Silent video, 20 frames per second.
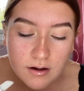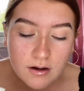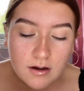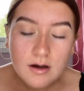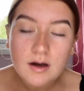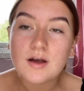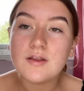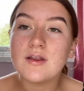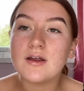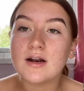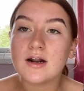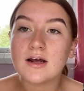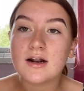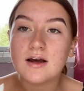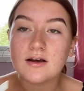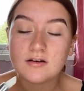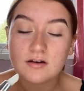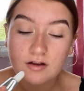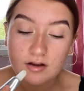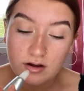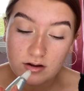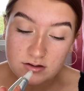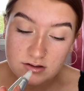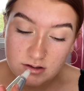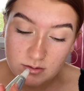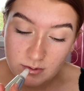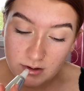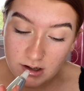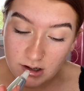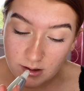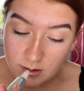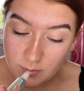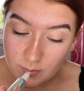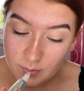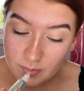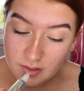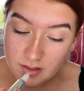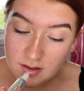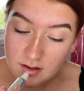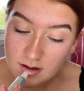And then I like to use the wee
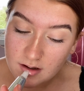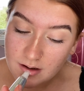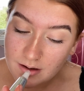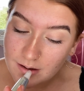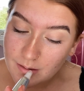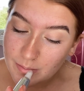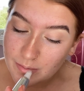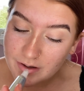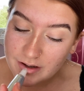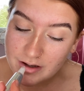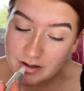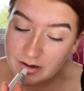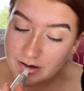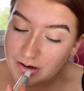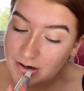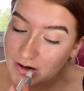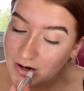applicator